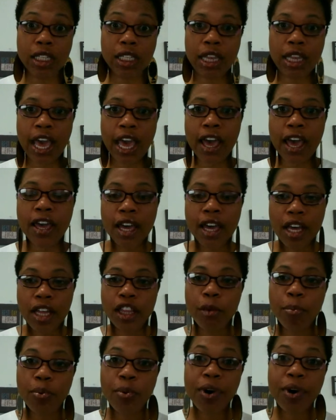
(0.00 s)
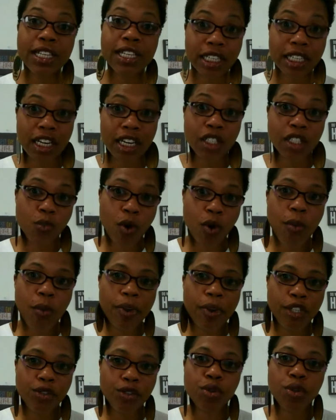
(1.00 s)
and that the present is what
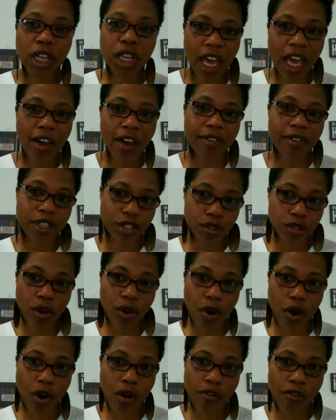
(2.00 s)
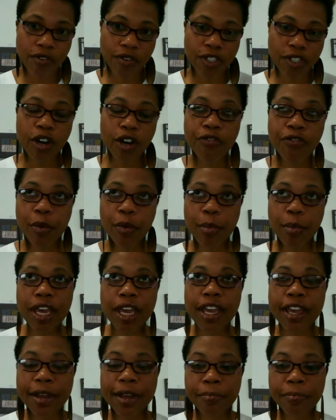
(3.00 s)
we truly have control over. So for
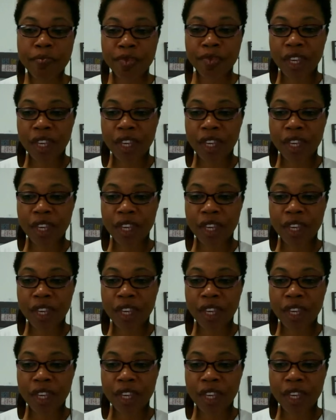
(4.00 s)
me,